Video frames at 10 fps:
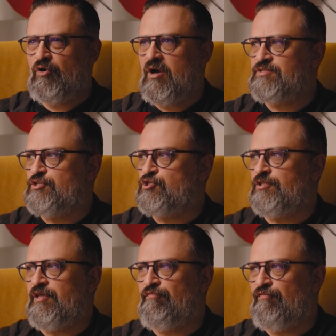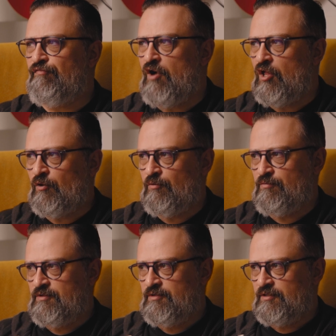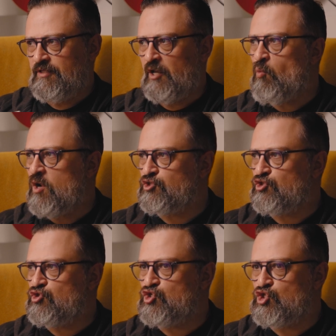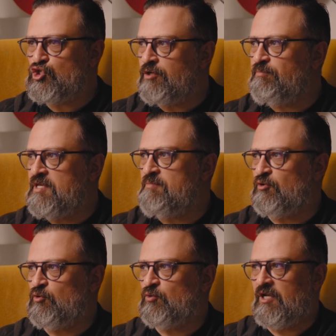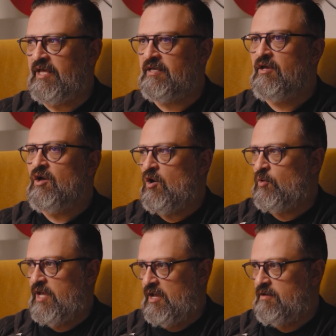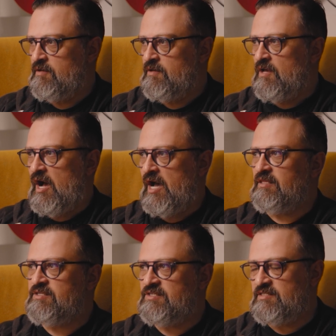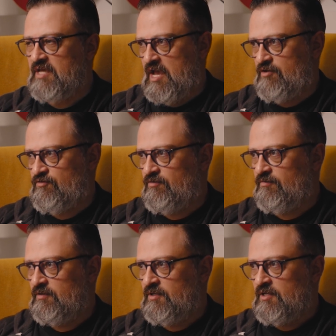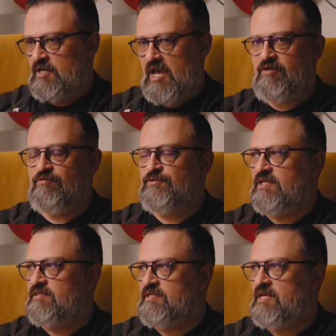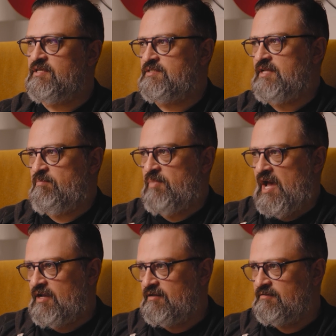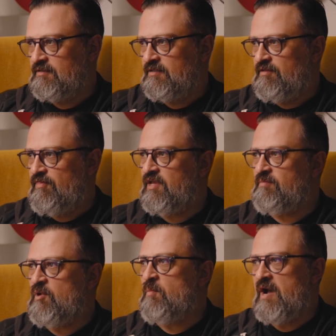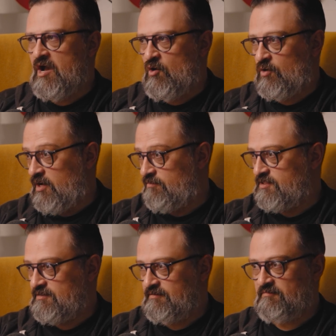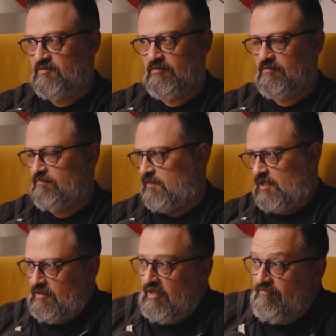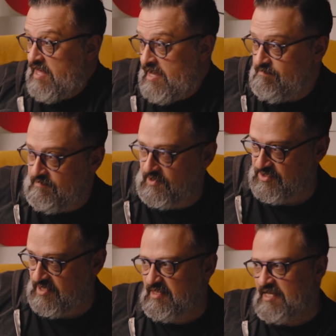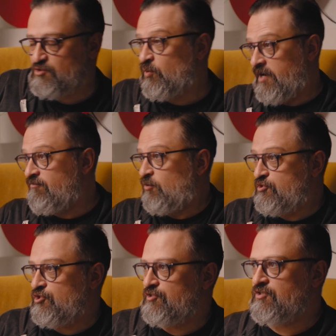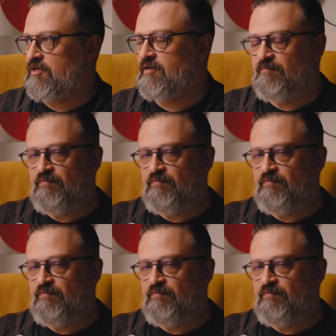process should they follow? Like, what should people who are like, okay, I listened to Andrew. Andrew said, take a step back, think about my outcomes. Love that, because I think that's where everyone should start.